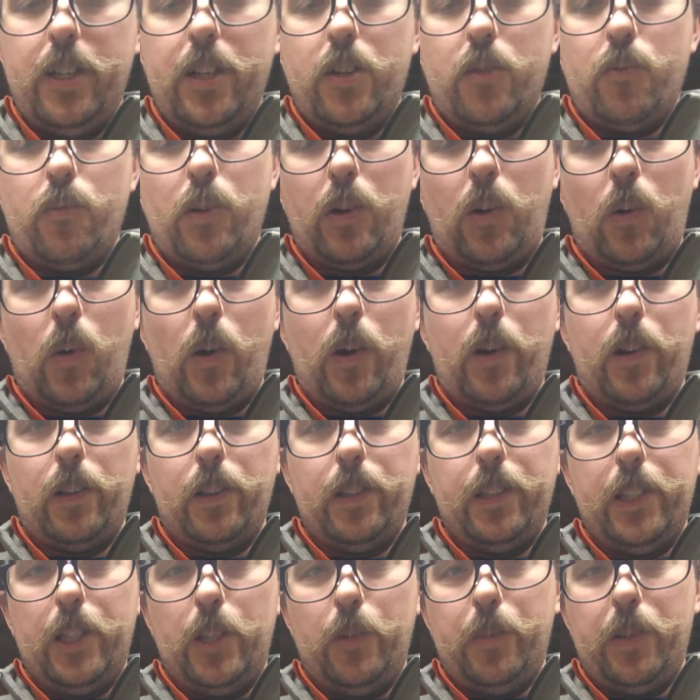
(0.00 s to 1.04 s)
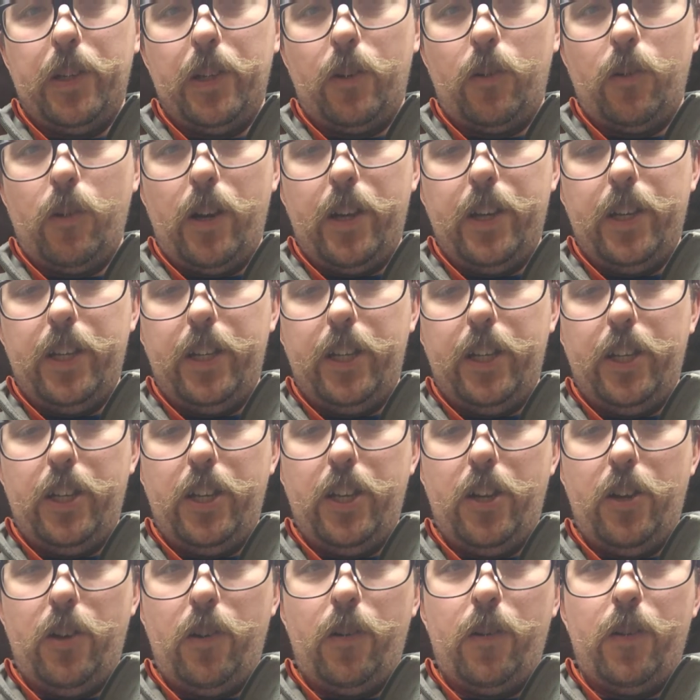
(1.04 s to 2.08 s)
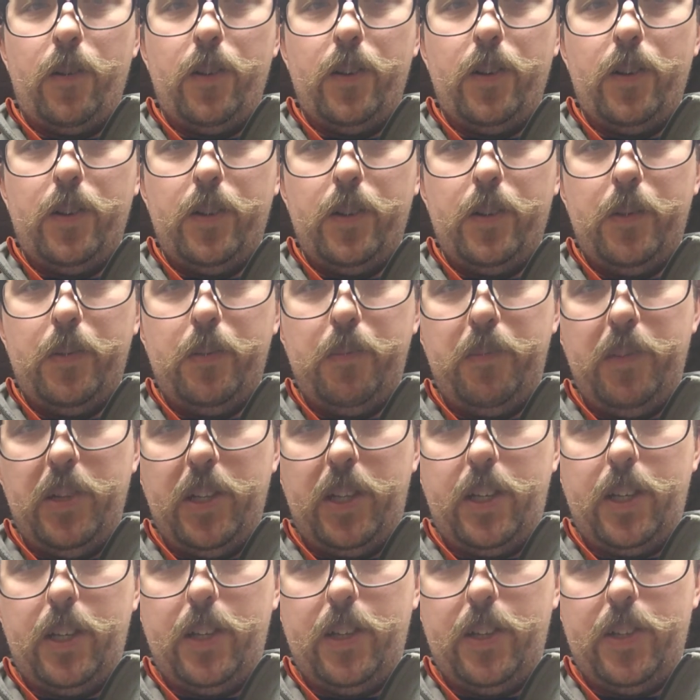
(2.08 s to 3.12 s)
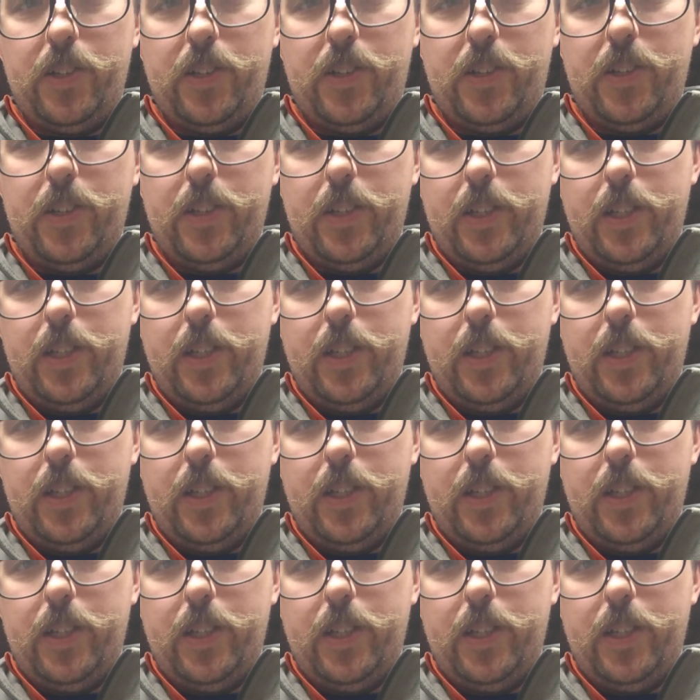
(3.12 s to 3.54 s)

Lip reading: required a little bit of grinding in here, because